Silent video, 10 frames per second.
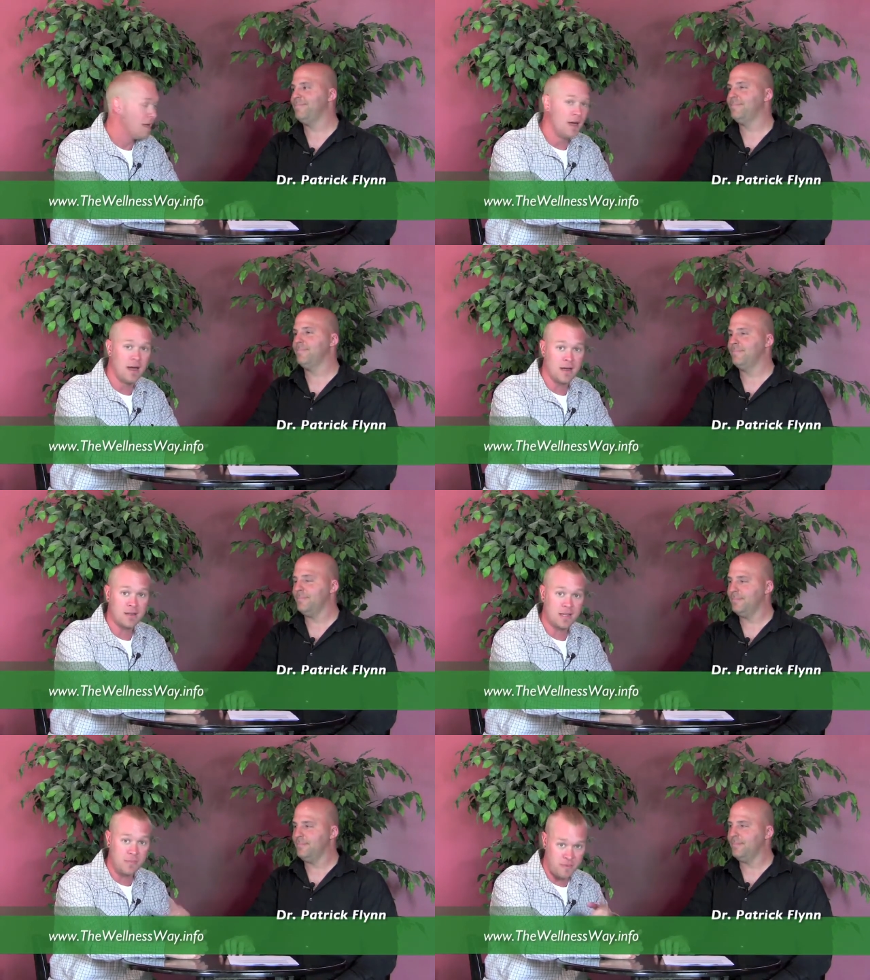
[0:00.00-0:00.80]
Speaker 1: Uh,
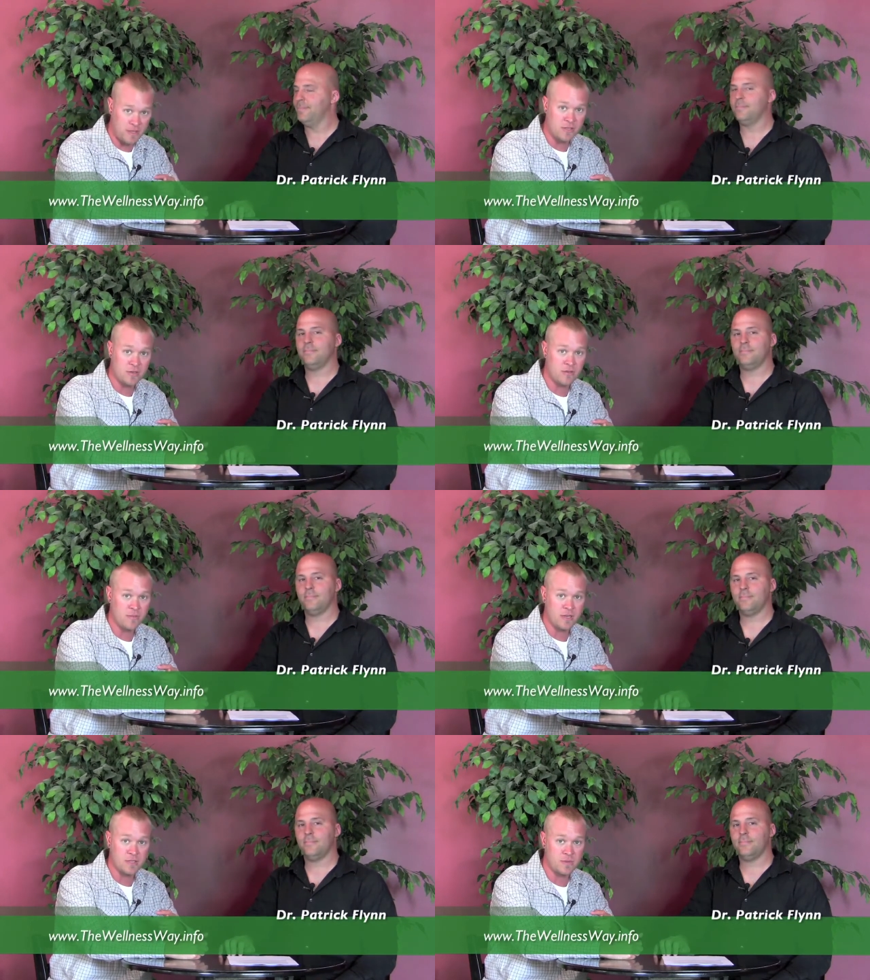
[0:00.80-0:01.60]
keep in tune
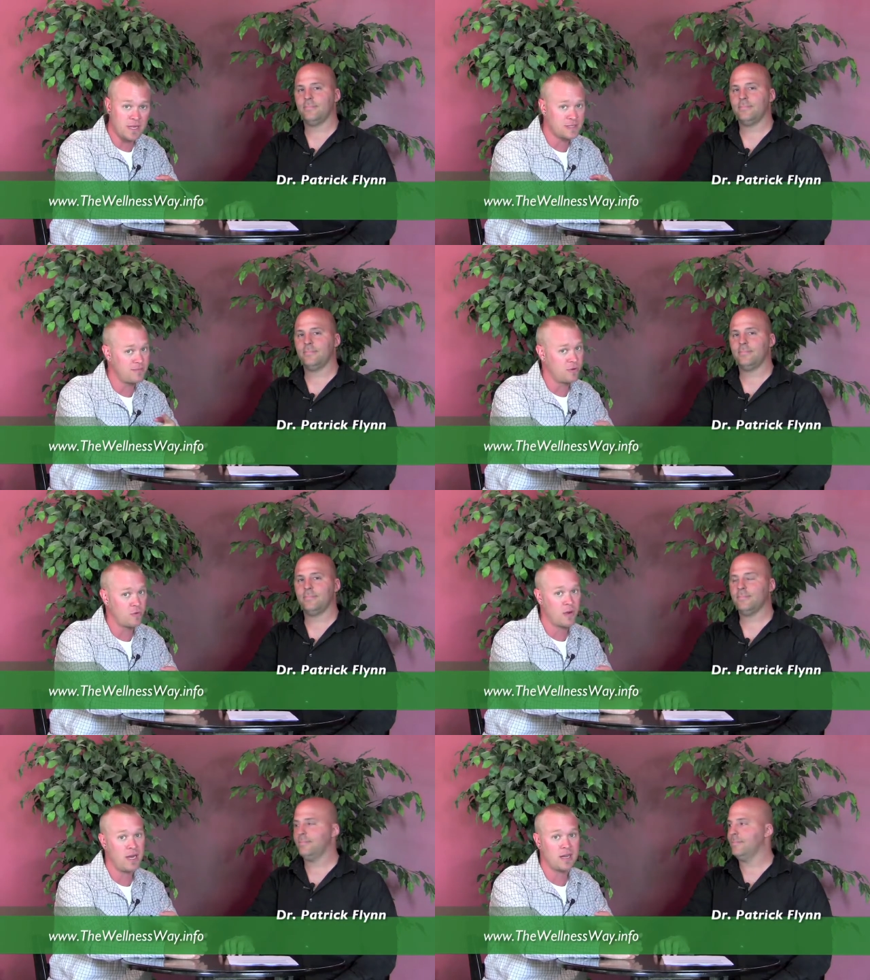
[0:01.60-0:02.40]
because we got some
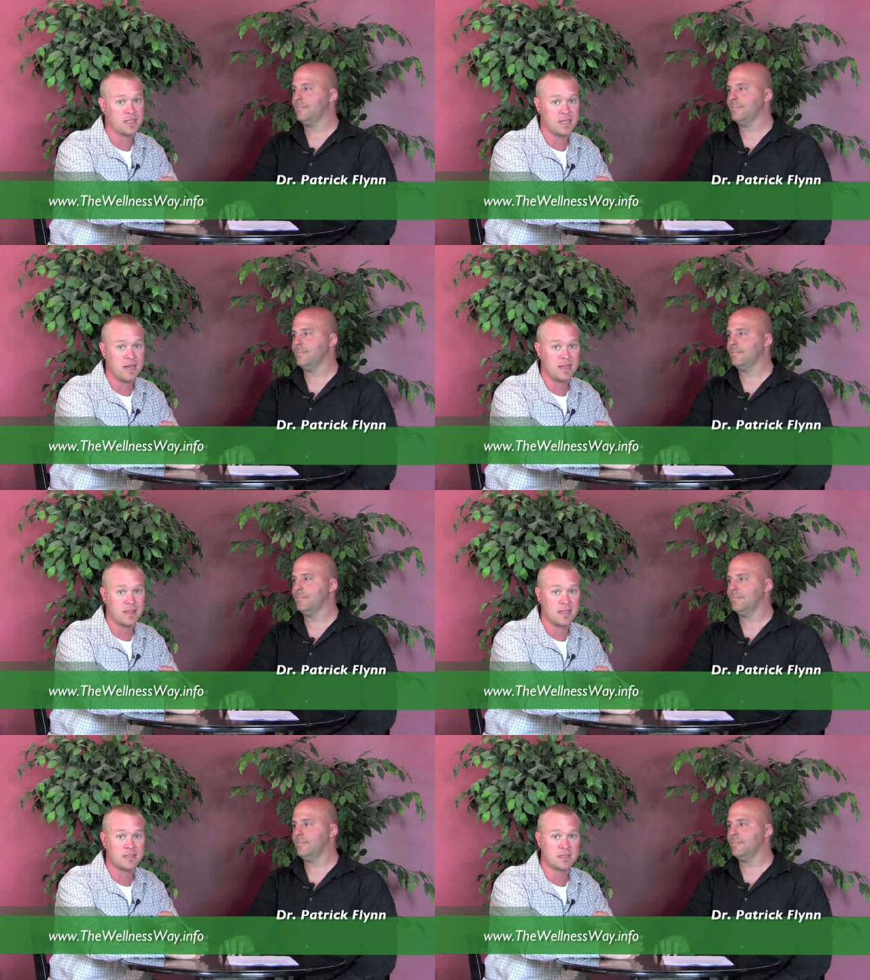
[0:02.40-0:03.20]
great, exciting
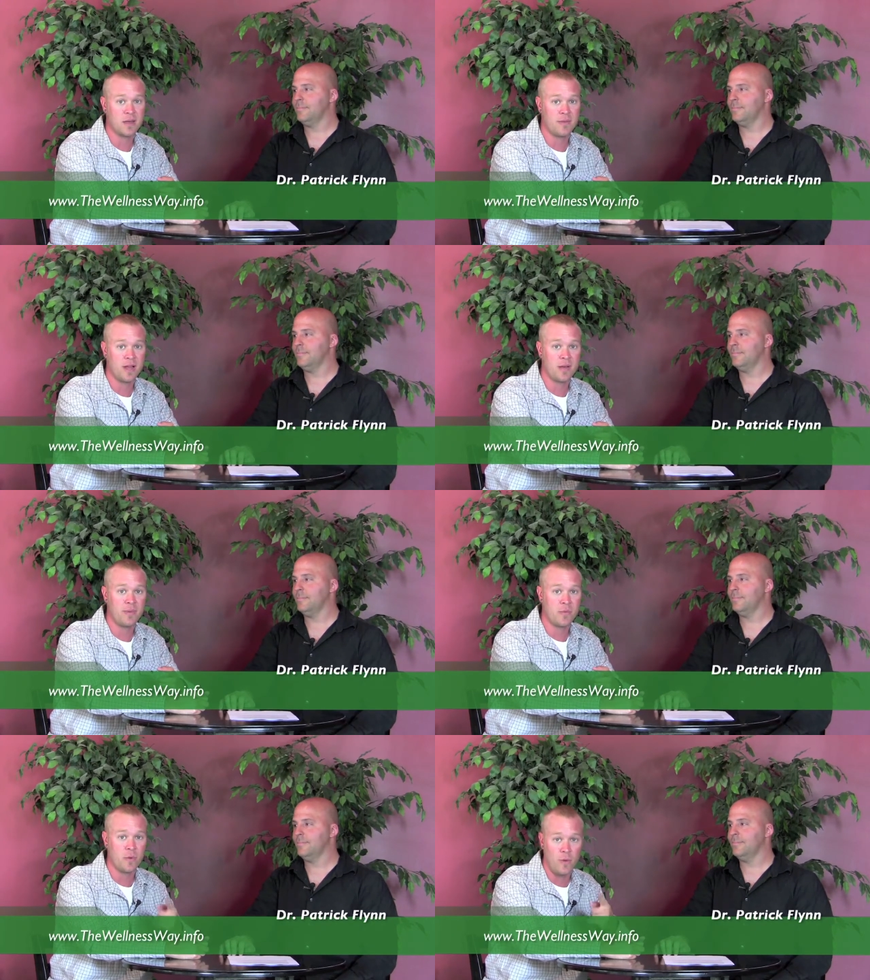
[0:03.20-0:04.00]
things coming up,
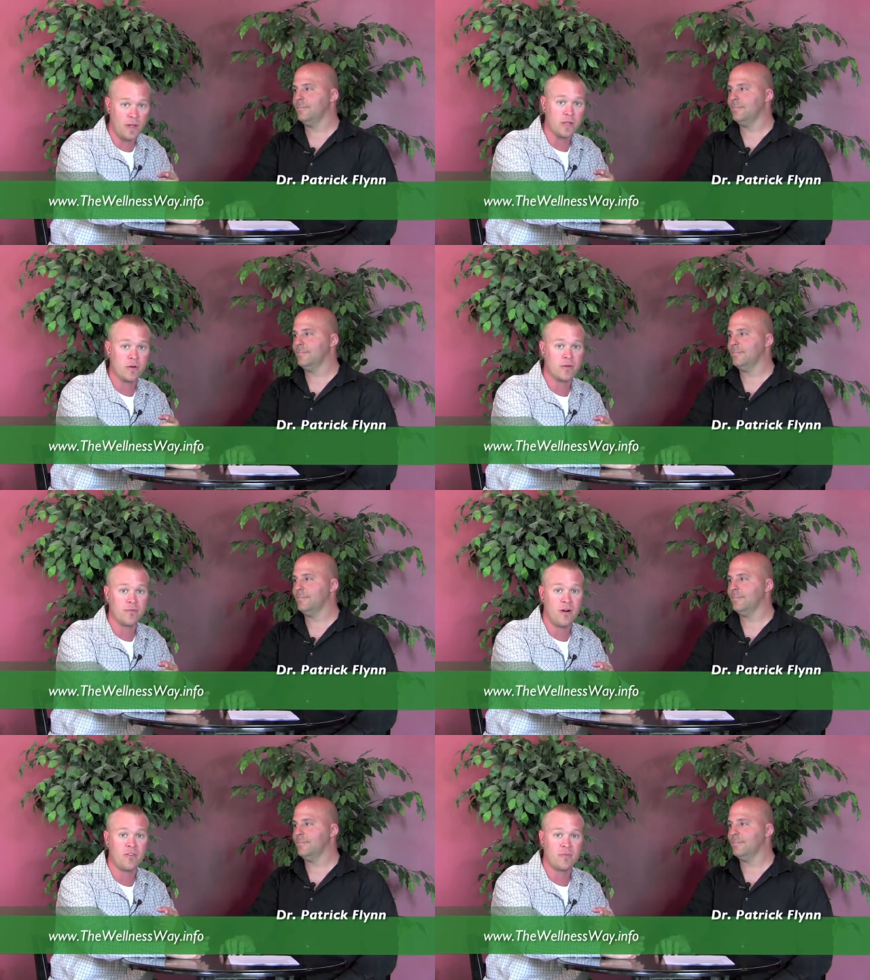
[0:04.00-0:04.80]
and we want your
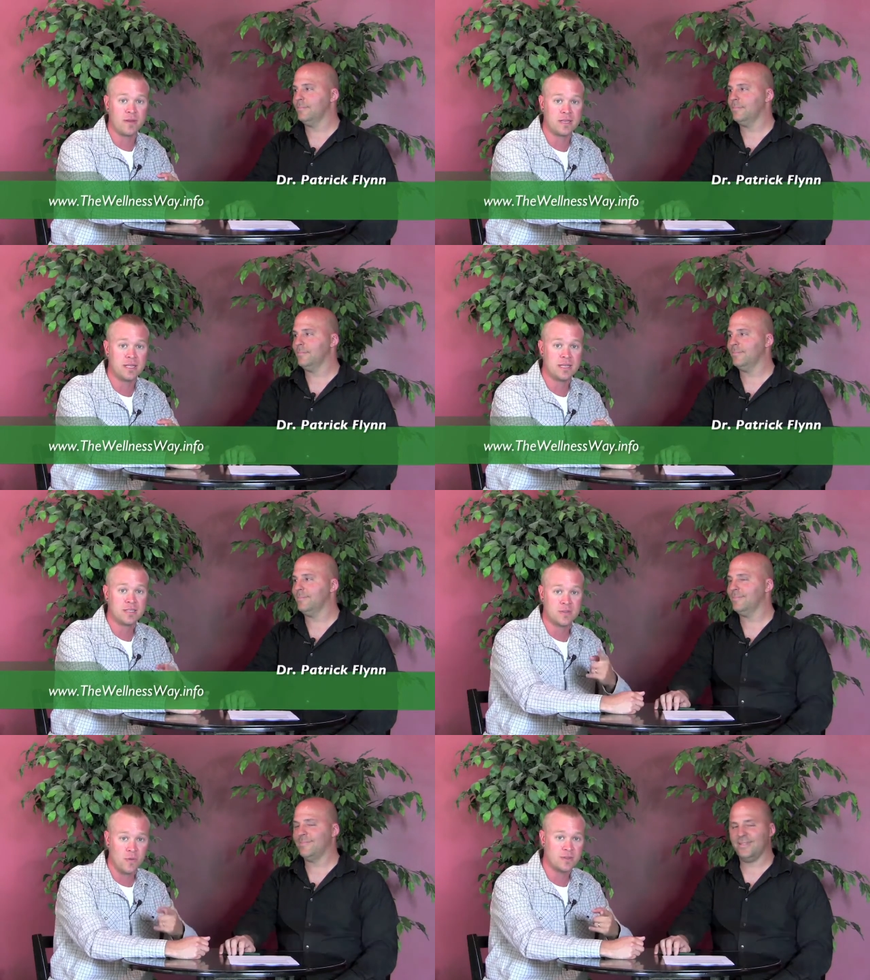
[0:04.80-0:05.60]
involvement.
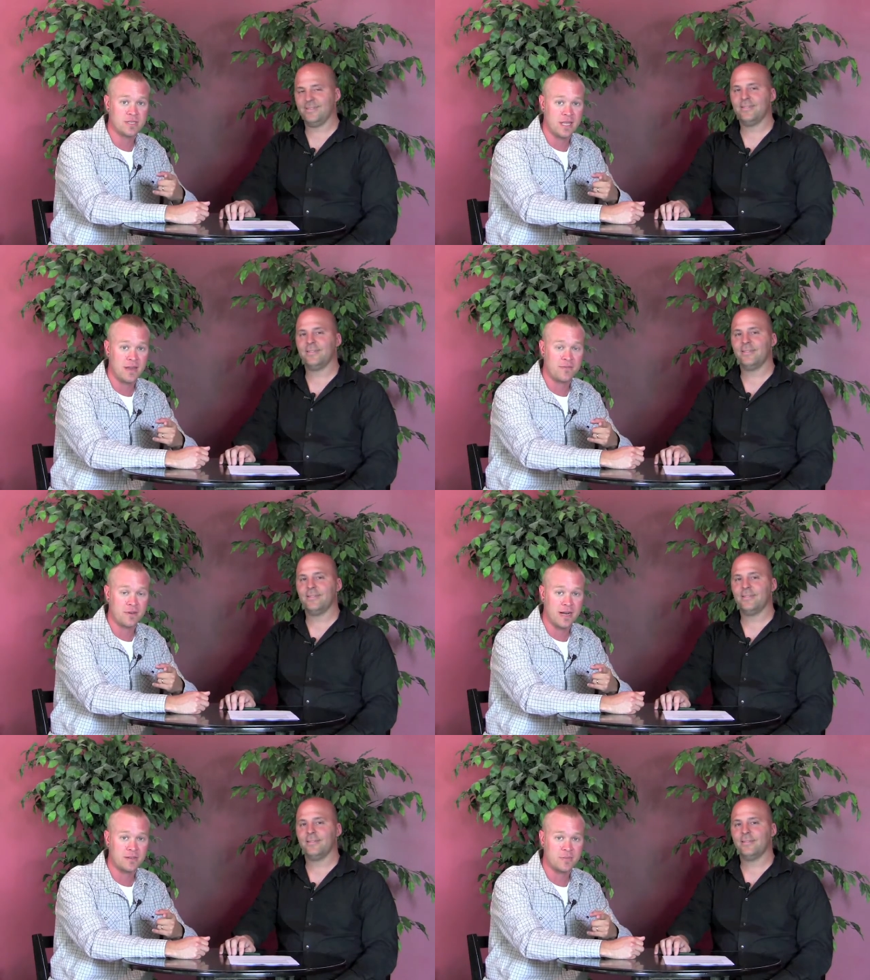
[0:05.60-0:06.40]
So, once again, for
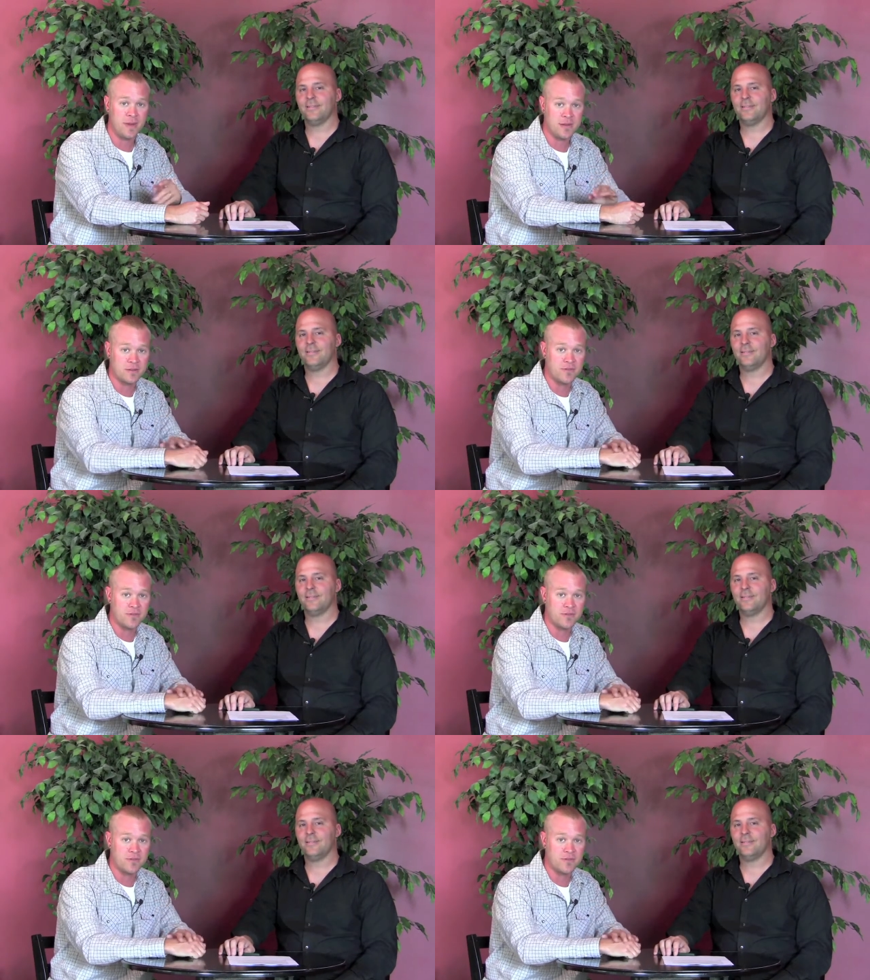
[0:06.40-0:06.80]
Dr. Patrick